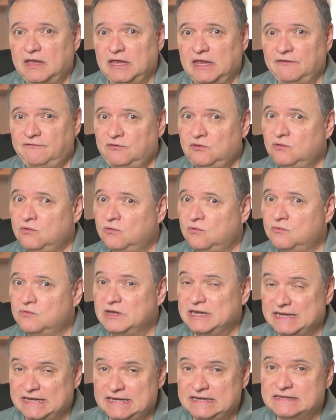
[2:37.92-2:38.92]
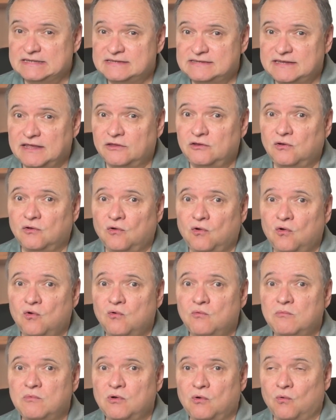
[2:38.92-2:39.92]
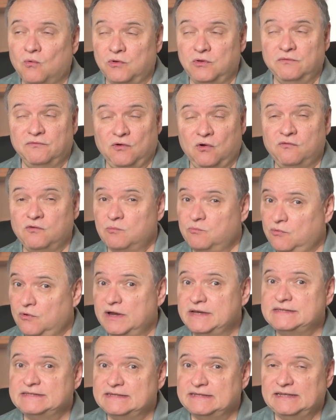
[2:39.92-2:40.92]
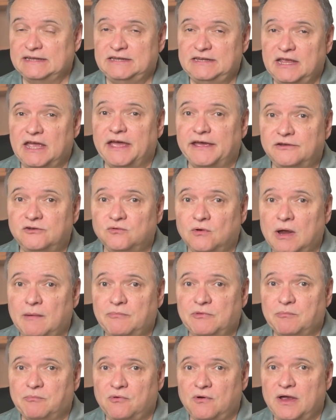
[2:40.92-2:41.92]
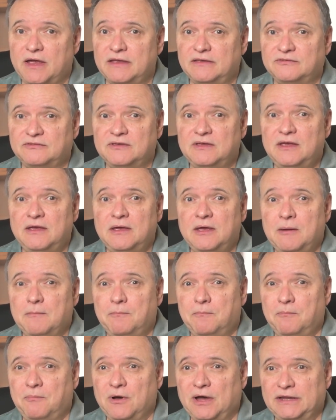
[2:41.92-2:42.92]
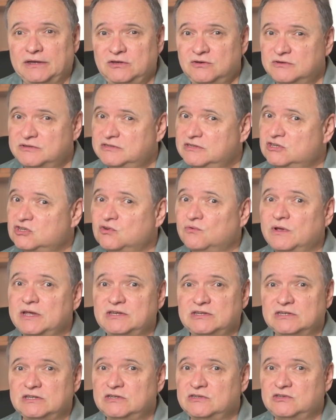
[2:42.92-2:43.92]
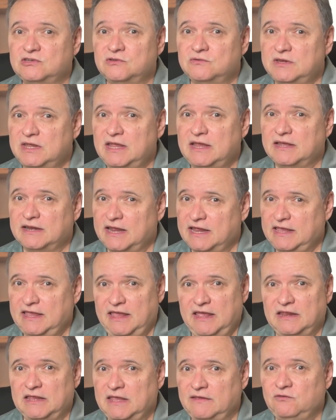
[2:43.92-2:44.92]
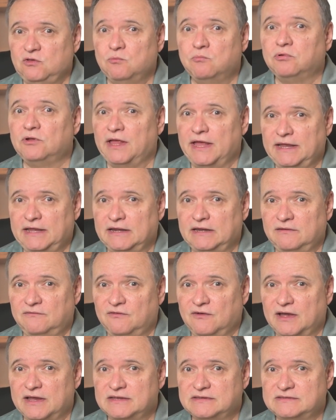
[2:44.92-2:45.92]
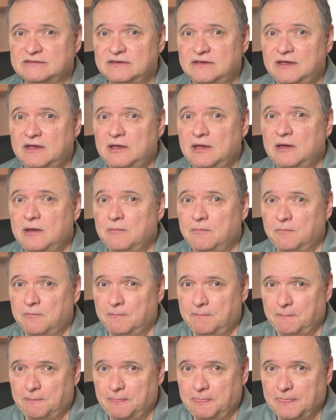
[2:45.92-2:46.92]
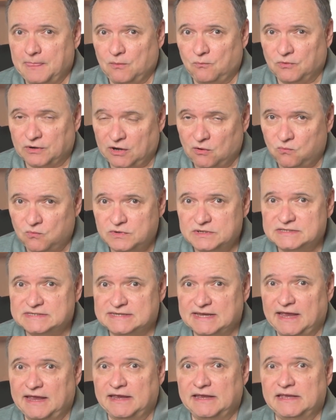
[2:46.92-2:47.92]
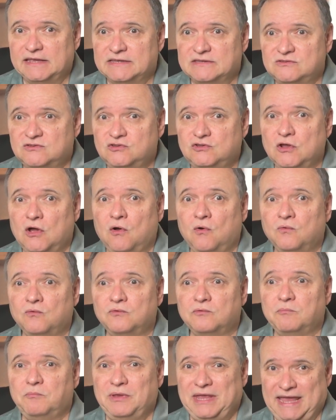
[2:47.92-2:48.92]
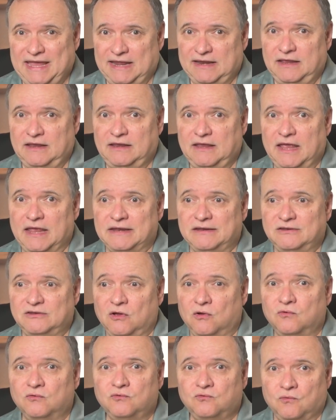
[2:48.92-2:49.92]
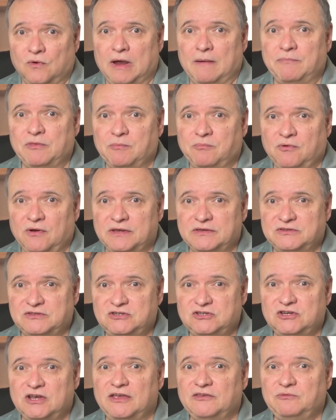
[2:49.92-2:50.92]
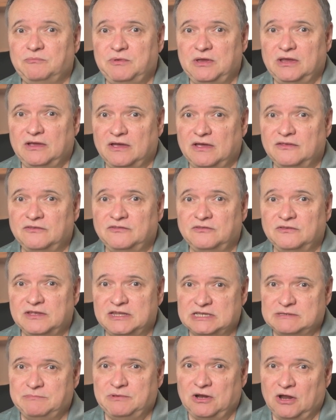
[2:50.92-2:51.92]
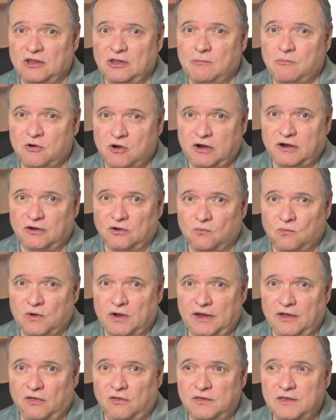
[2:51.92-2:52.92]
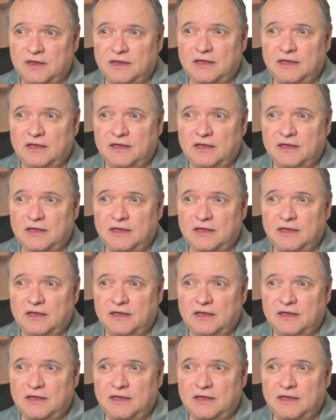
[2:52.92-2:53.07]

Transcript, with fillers: If you need to sell your home or you've overpriced it, then yeah, drop the price. But your situation is unique, and I can't give you blanket advice. What I would say is, don't panic and don't drop the price just because it's been on the market a while.